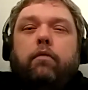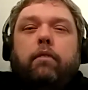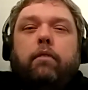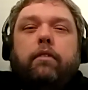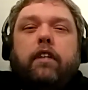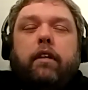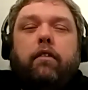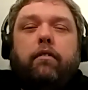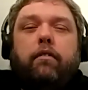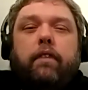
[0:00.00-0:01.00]
every time I
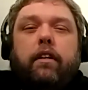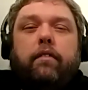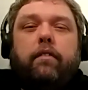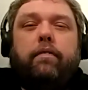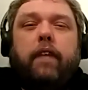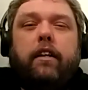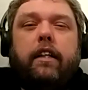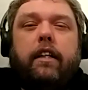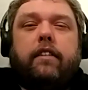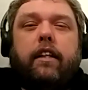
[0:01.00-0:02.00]
go to fucking fire,
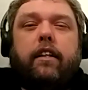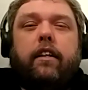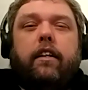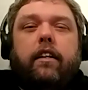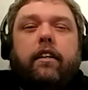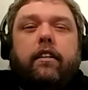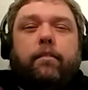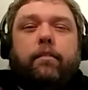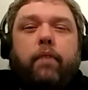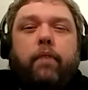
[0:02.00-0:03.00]
it gets like, there's
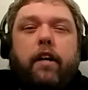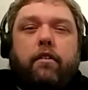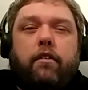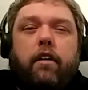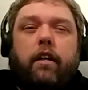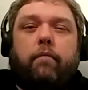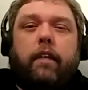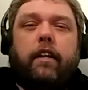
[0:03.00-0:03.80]
some pressure on it, man.